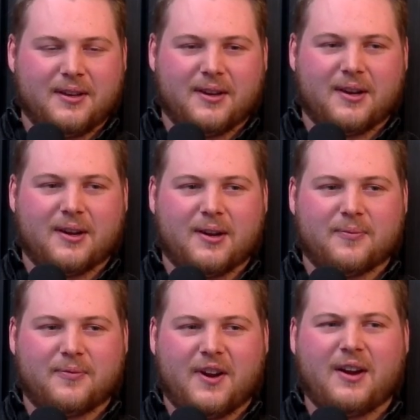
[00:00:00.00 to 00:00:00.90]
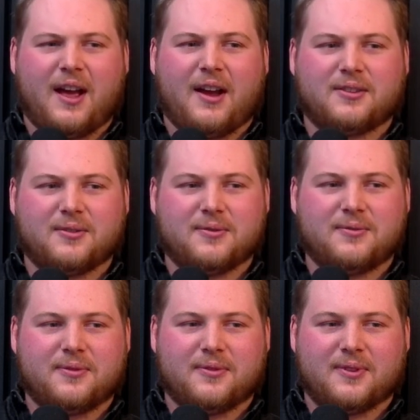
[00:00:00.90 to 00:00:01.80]
Very
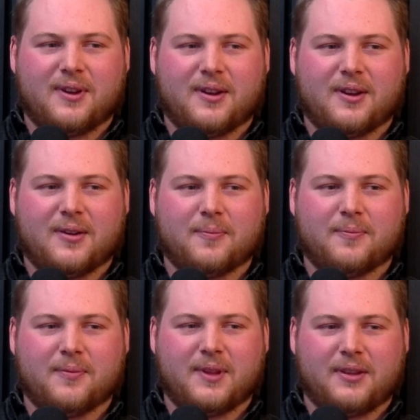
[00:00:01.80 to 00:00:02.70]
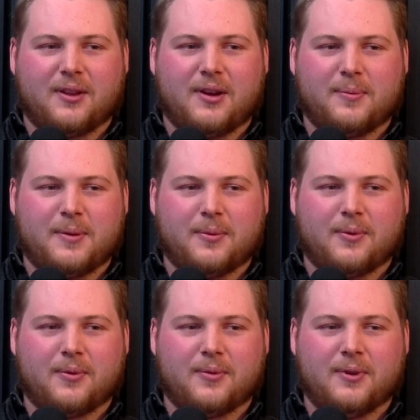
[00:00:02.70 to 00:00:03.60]
active. Like a lot of
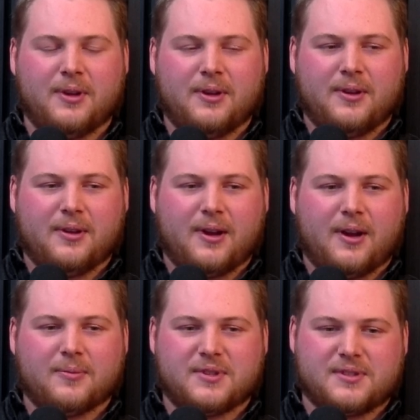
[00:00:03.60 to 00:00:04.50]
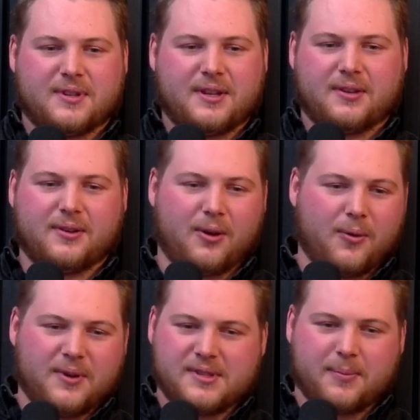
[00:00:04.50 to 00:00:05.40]
people just like
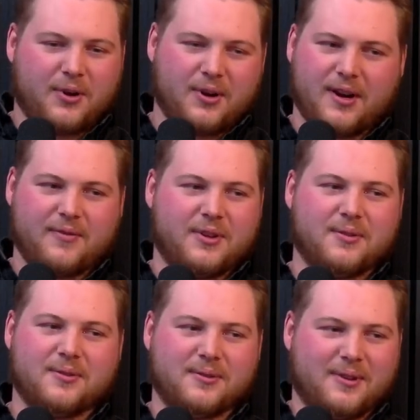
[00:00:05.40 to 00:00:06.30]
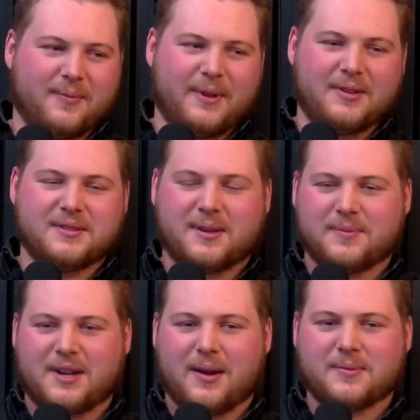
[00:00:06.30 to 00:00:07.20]
always up on Grandview. I mean,
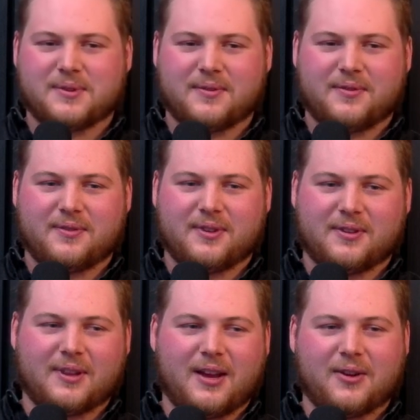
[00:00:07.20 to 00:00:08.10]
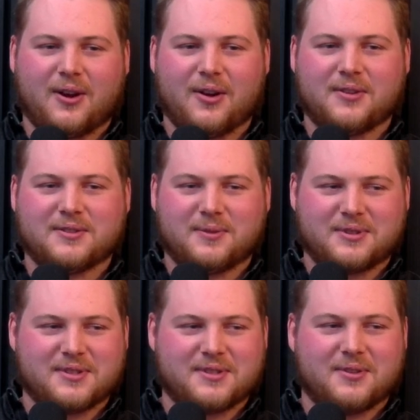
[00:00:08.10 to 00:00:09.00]
sometimes with their loud cars,
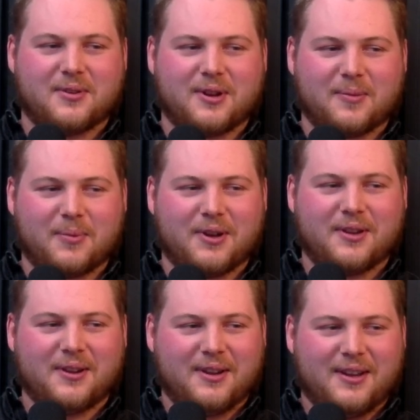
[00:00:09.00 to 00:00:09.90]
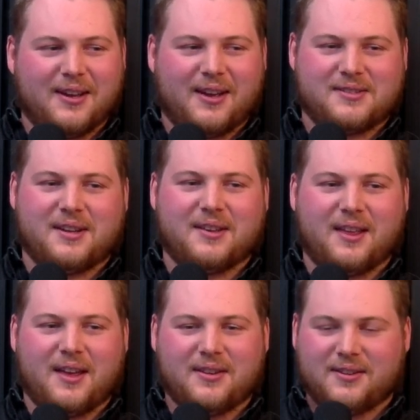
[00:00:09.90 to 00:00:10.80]
which is annoying. But outside of
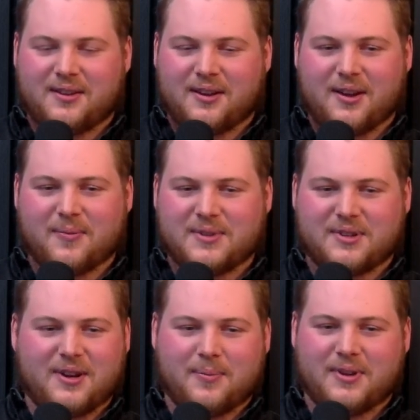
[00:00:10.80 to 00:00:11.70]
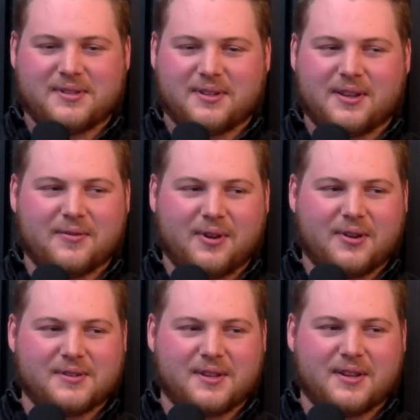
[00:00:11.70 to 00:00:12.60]
that, it's a great place to live,
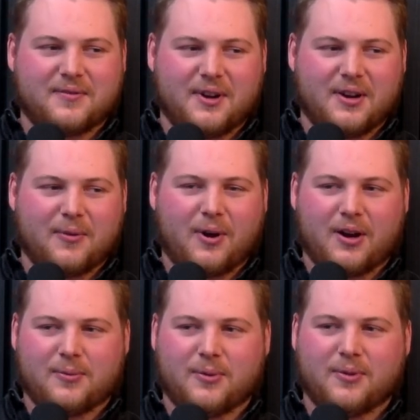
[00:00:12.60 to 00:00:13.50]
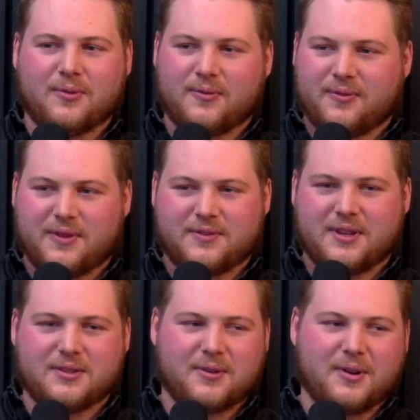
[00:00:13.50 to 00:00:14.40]
honestly. Very walkable,
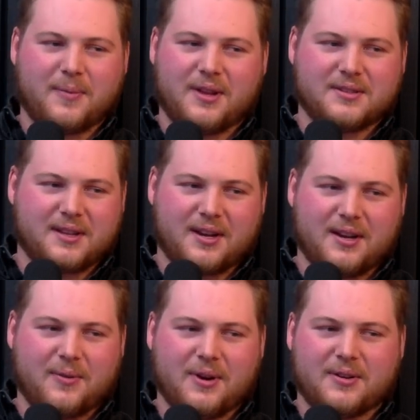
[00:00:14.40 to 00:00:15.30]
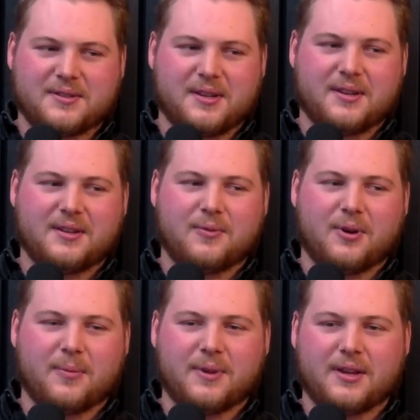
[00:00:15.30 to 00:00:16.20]
15, 20 minutes, get anywhere in the city you
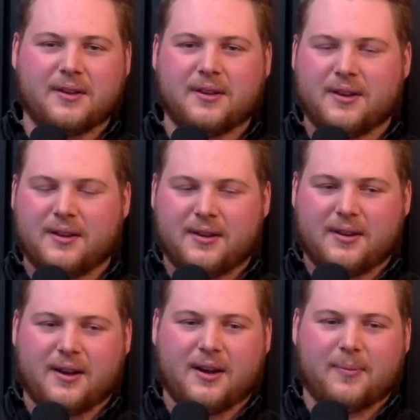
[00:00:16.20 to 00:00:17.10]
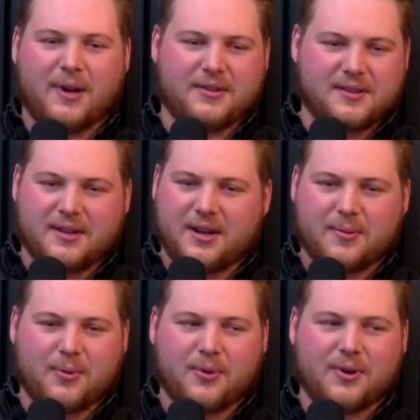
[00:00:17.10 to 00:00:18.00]
want to be. Out to the
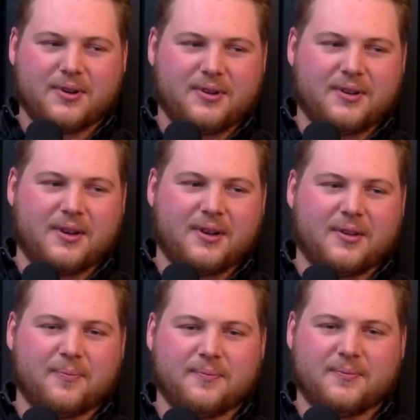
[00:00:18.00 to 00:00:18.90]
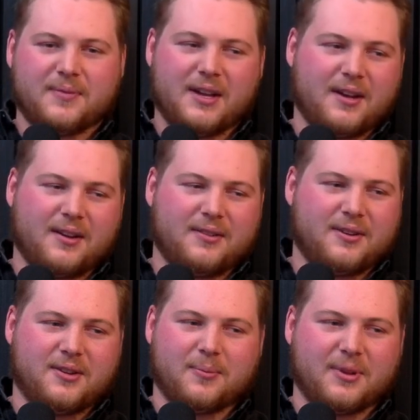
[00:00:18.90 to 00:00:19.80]
airport. Yeah,
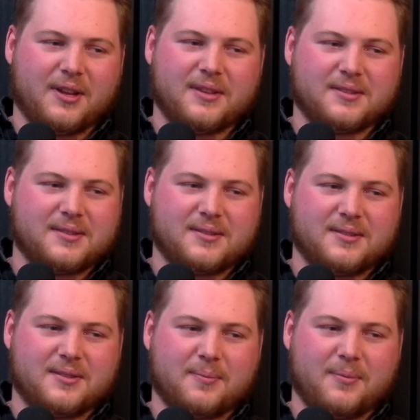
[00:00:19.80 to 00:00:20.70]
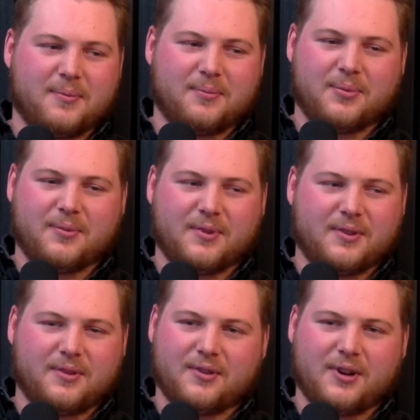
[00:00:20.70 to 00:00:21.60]
no complaints. It's a
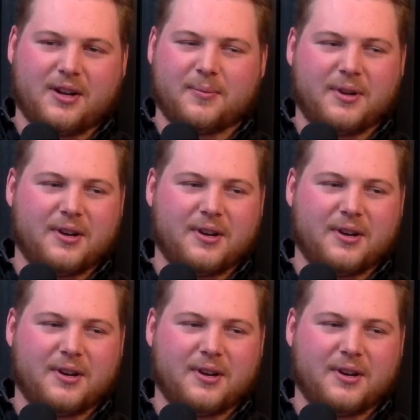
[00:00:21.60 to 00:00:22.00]
great community.